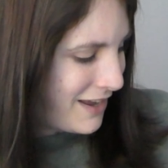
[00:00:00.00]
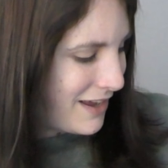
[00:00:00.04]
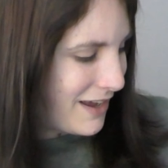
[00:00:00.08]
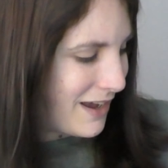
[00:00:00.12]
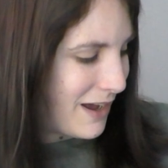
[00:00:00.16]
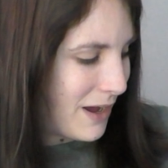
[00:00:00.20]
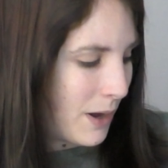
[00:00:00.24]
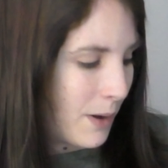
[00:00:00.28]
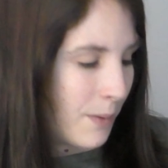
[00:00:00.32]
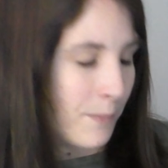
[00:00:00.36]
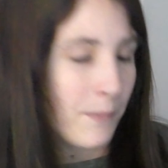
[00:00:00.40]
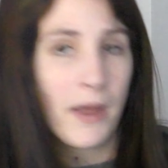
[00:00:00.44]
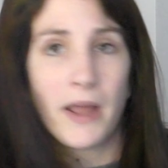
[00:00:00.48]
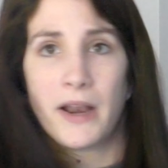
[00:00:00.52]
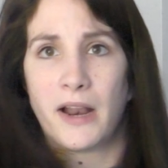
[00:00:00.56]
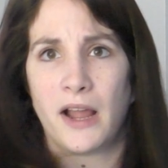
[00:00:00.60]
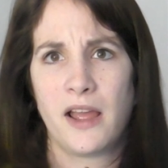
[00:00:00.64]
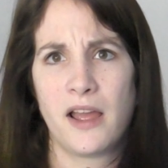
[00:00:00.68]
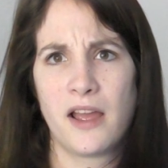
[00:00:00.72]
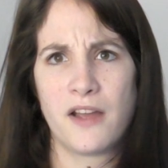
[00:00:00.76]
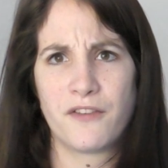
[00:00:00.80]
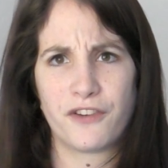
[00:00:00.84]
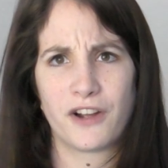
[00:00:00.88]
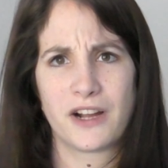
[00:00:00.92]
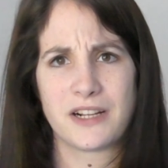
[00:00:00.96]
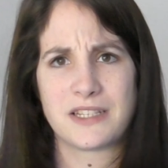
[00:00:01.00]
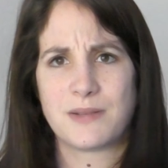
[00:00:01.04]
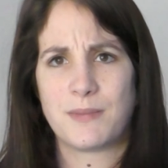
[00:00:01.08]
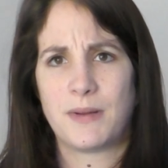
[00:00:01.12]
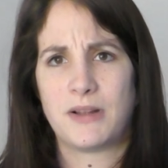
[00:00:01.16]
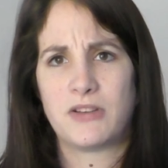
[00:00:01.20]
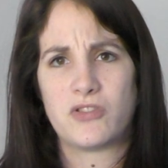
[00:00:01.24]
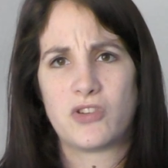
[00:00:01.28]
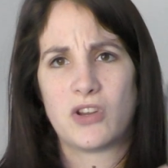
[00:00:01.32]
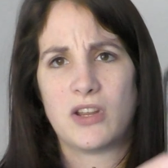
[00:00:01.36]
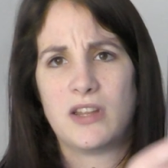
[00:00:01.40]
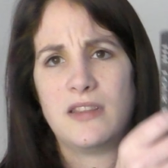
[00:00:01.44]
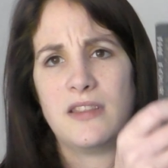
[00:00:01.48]
Um, and I, I forgot to
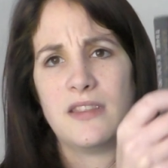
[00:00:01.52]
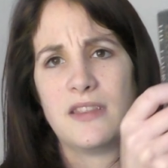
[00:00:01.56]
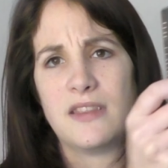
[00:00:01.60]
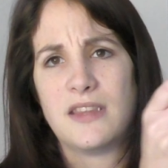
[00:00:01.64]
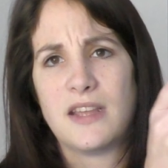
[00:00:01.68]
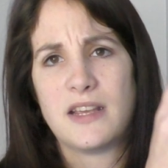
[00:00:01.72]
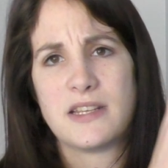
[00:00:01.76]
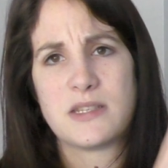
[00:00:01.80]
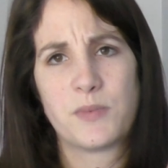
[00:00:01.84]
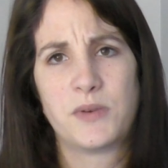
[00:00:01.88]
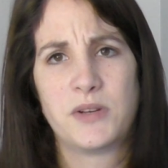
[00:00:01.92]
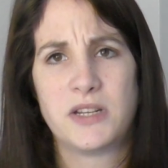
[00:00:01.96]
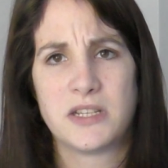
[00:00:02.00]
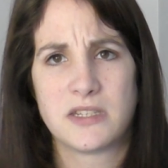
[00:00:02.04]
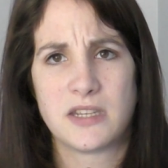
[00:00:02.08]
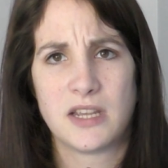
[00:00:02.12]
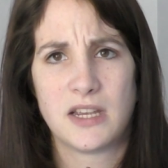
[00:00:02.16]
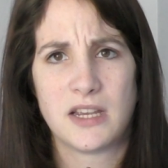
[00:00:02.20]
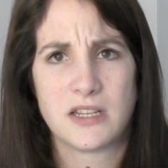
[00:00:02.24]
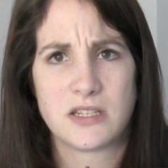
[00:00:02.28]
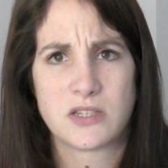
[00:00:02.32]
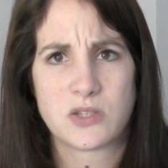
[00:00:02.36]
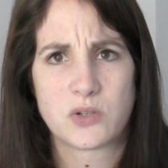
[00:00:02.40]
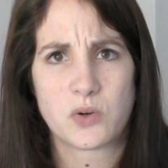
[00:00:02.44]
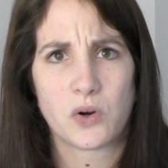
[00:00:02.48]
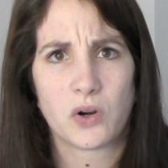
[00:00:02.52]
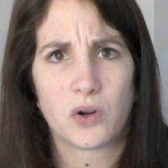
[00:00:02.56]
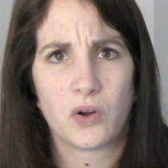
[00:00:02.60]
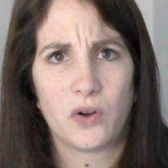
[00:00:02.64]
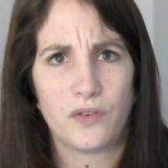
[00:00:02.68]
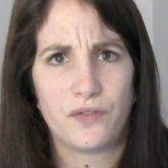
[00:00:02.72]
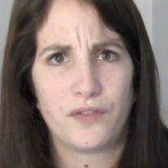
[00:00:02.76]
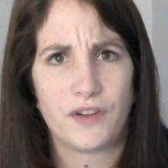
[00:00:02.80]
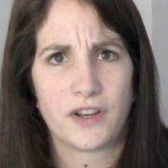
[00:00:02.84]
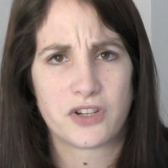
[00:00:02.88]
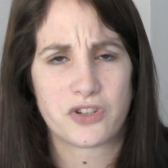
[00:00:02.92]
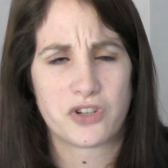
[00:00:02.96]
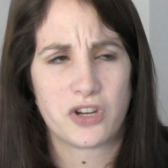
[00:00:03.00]
mention, this one is a historical
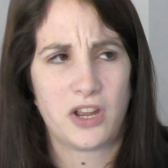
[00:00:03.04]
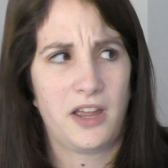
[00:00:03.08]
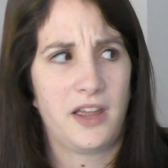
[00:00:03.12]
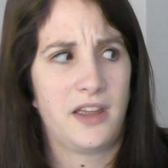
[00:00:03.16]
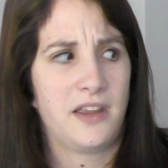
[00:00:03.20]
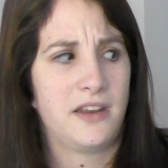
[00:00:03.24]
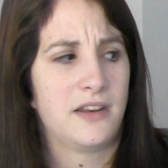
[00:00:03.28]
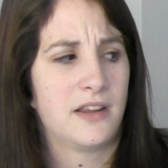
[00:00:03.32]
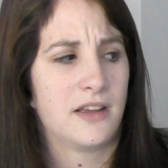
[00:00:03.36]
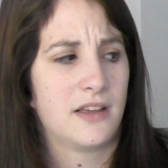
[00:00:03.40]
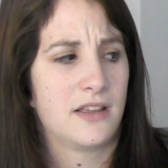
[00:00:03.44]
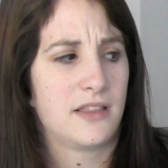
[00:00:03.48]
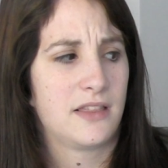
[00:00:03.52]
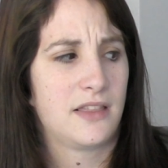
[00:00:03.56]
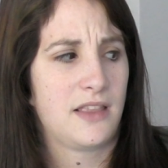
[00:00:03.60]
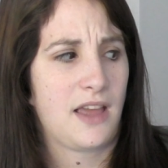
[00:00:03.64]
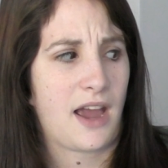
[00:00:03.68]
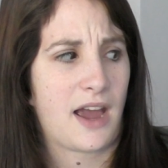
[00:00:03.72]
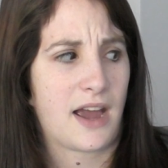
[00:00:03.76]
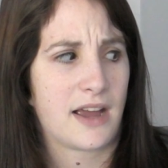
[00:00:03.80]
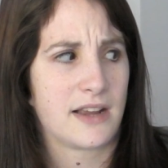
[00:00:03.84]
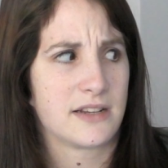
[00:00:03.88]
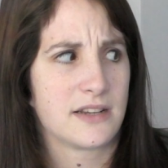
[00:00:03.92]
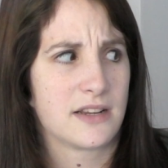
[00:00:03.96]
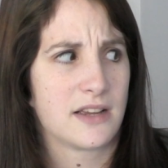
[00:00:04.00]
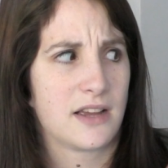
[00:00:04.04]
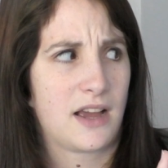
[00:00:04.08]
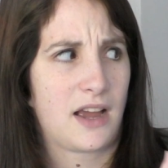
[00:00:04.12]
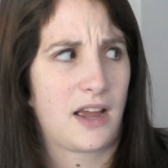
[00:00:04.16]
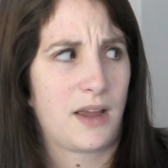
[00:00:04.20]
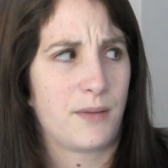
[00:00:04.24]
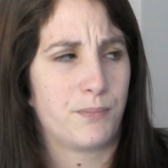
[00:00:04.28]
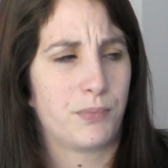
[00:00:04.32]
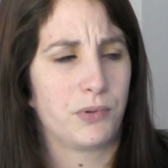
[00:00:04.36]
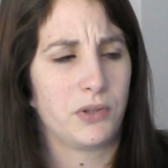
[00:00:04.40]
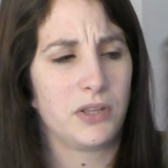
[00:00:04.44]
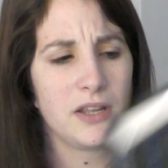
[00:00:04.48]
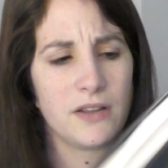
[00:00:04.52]
fiction that I
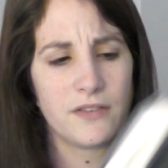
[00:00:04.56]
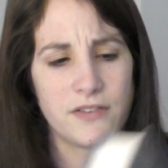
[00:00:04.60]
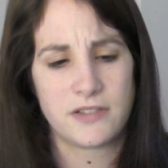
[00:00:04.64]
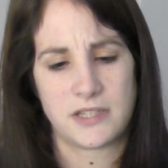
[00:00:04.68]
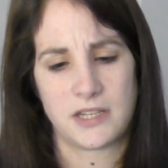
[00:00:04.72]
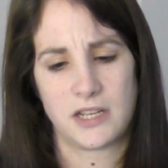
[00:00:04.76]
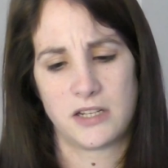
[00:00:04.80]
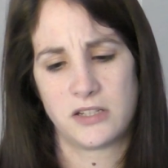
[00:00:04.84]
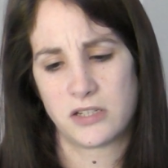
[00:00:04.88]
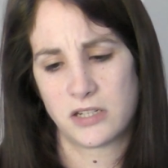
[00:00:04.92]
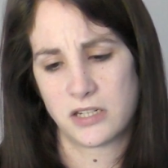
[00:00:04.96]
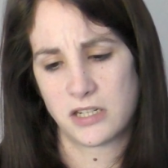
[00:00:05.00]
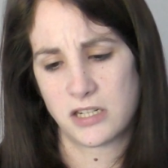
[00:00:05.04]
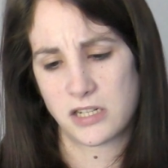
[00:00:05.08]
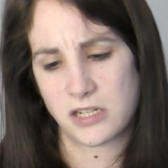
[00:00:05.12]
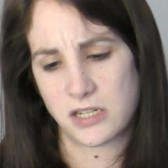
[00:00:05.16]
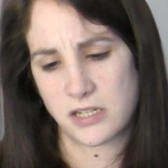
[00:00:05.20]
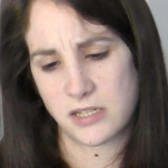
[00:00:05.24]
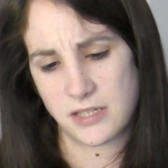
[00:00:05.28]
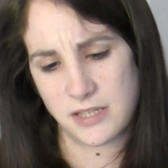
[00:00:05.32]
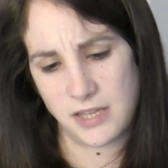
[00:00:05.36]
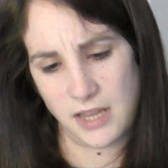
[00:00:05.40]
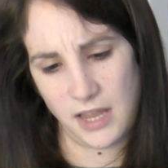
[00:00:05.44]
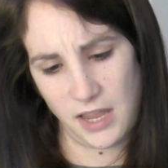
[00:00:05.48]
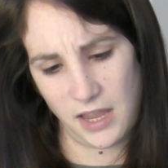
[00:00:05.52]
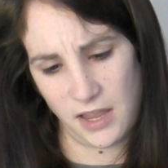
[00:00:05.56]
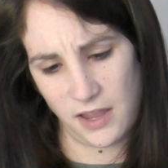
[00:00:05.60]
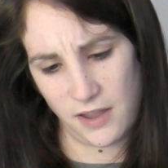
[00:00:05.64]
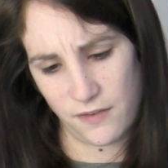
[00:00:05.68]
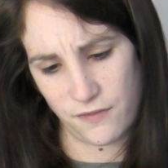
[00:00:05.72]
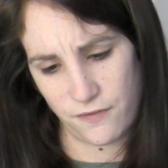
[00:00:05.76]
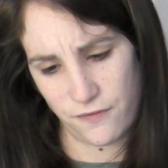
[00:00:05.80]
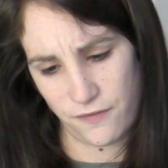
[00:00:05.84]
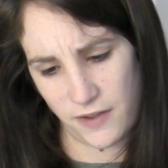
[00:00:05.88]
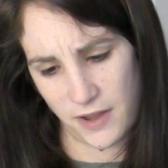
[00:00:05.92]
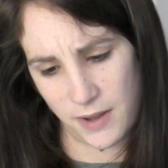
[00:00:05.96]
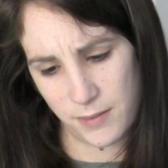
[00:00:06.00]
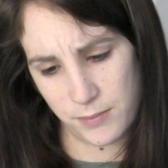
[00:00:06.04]
believe centers a
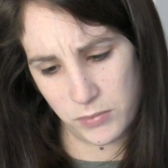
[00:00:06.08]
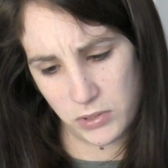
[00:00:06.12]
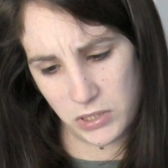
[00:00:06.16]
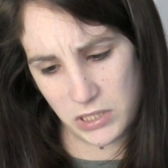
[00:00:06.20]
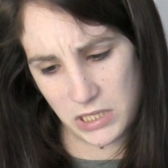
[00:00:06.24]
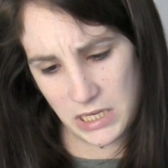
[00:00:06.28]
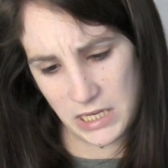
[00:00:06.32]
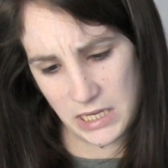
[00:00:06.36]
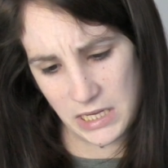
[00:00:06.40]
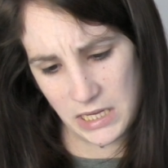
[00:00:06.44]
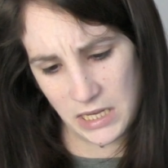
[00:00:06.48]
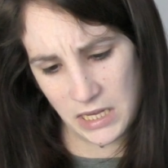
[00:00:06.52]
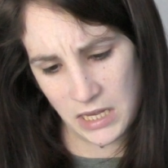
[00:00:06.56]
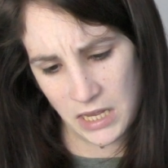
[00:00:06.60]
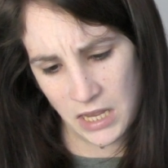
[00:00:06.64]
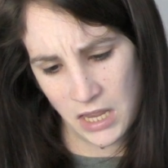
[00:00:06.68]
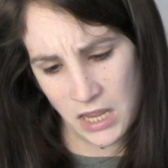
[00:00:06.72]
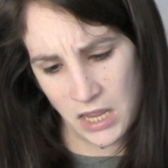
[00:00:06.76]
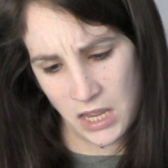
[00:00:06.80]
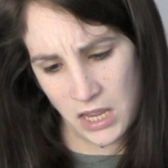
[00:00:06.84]
family